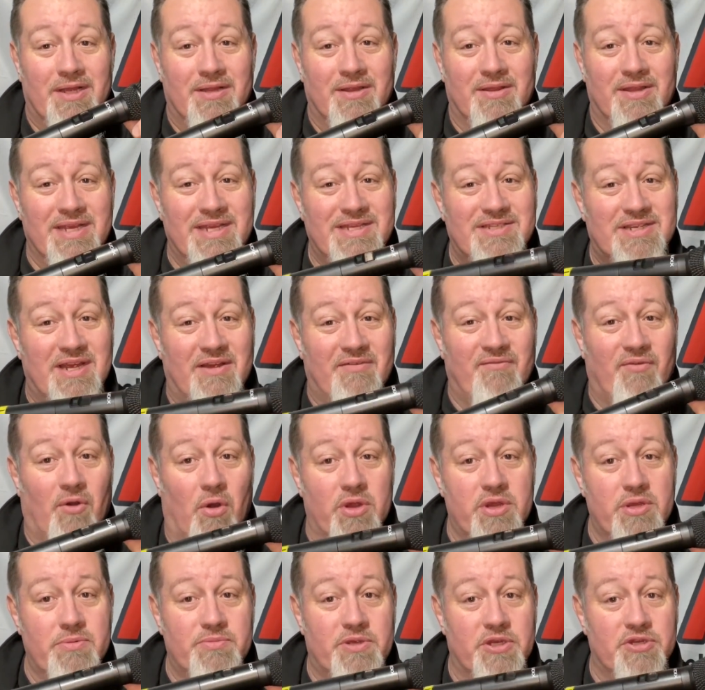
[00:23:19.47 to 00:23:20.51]
These have
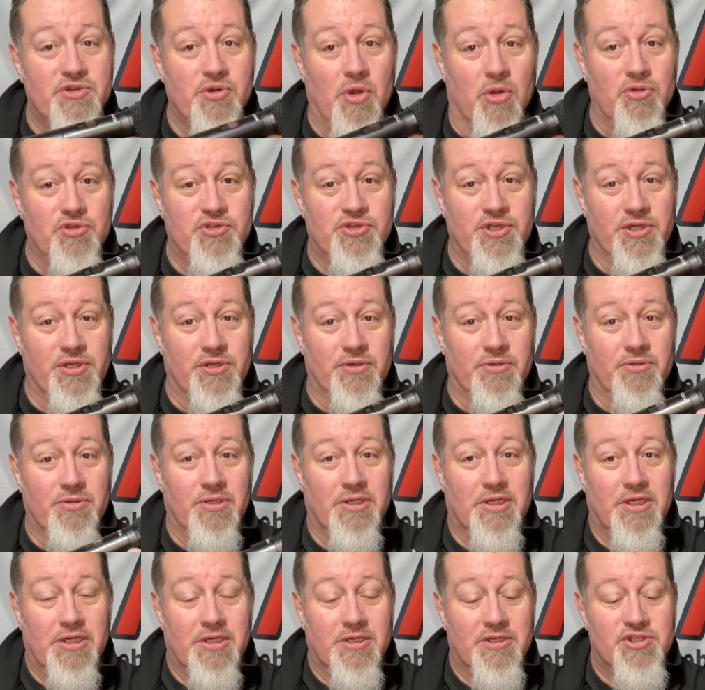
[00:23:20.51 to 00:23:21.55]
volume controls too.
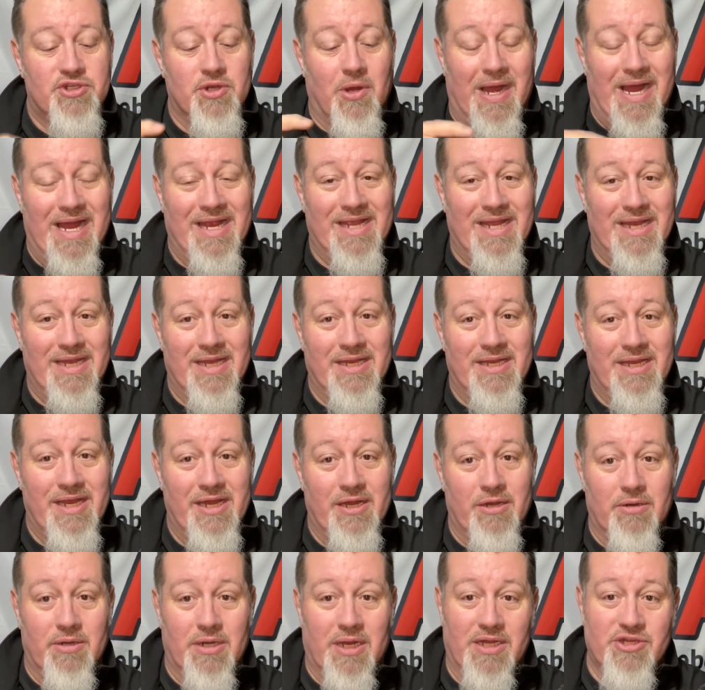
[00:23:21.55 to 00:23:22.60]
So I get in
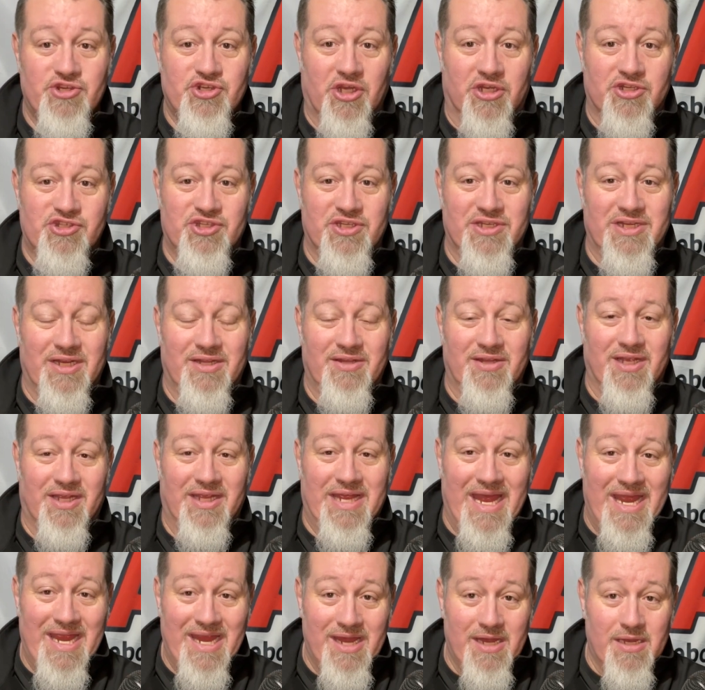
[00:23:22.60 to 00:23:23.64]
here and I adjust the
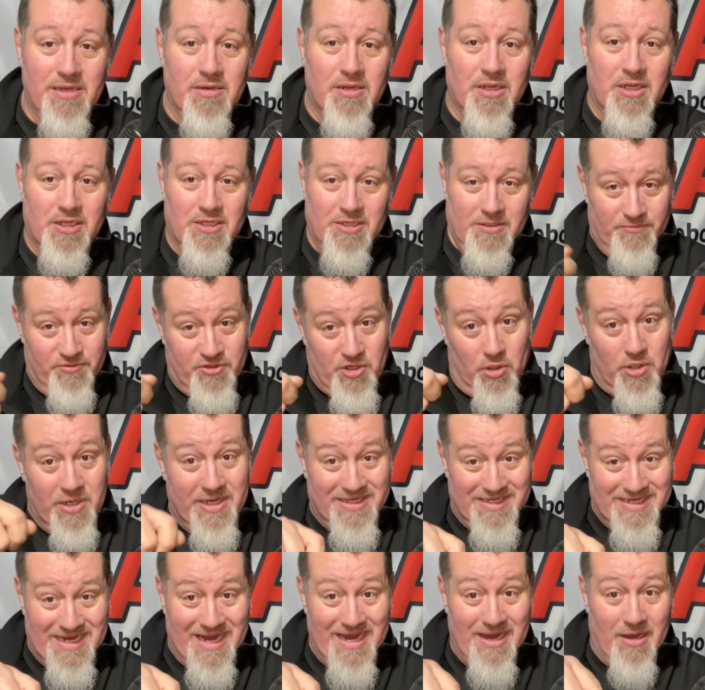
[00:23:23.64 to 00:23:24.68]
gain, turn it
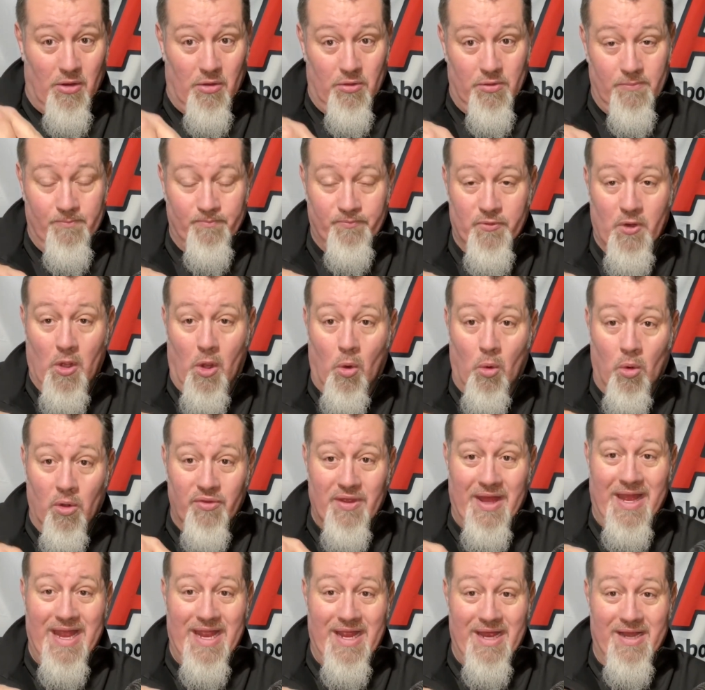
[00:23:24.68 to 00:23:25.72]
down on
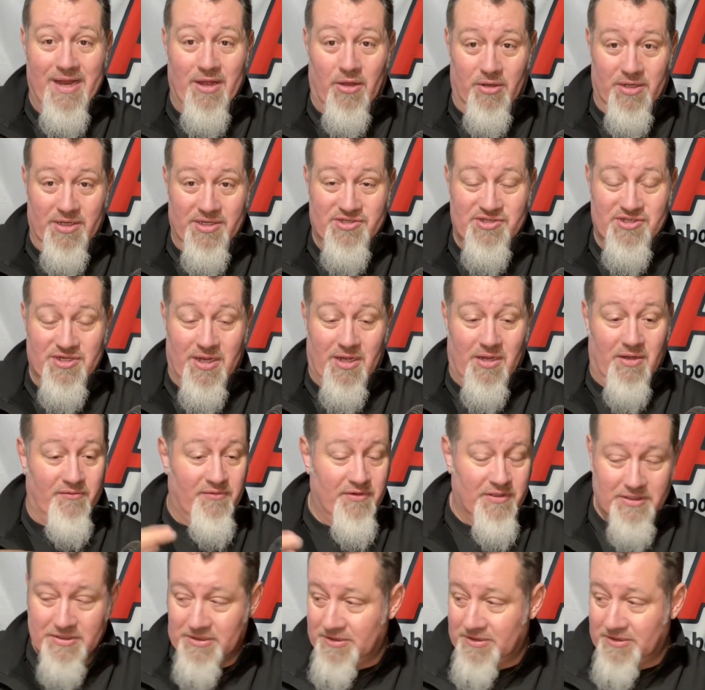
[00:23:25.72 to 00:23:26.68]
the handheld itself.